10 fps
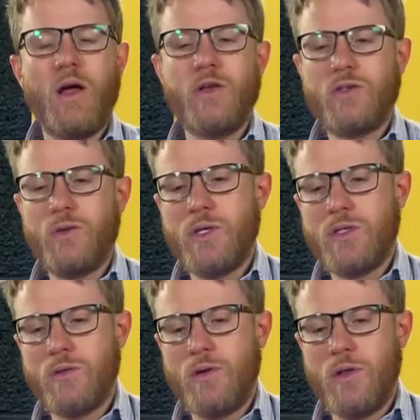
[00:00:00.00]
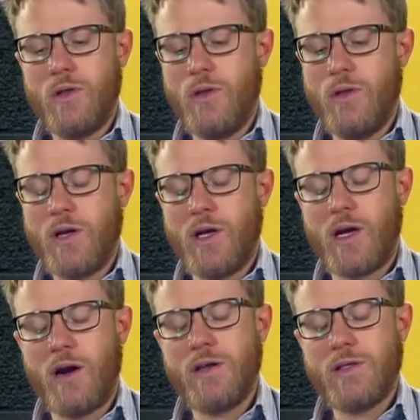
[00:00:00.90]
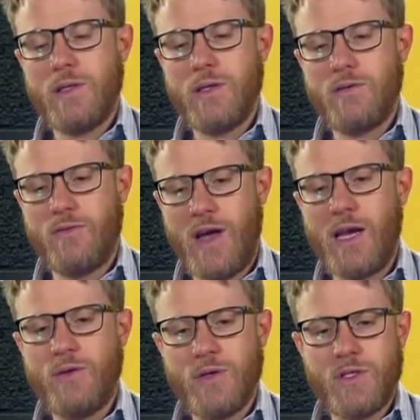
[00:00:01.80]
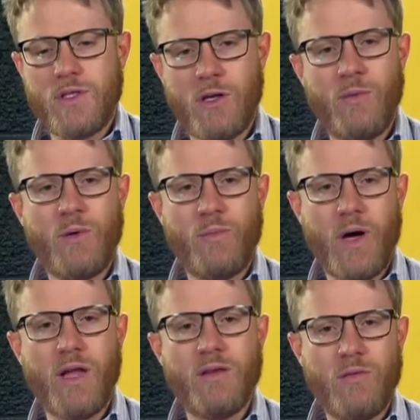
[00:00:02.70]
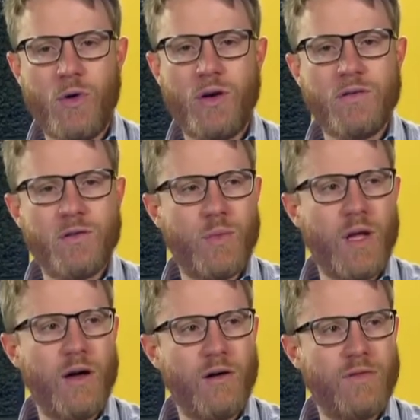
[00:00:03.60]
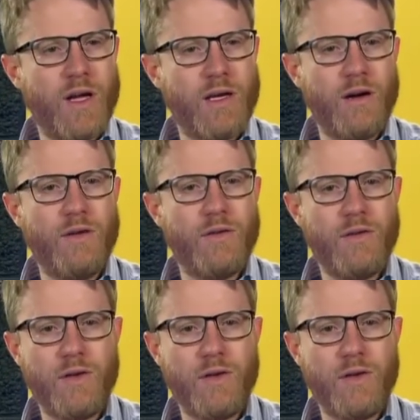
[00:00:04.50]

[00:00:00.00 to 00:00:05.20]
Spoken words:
As soon as a currency's value is determined by the demand and supply of that currency.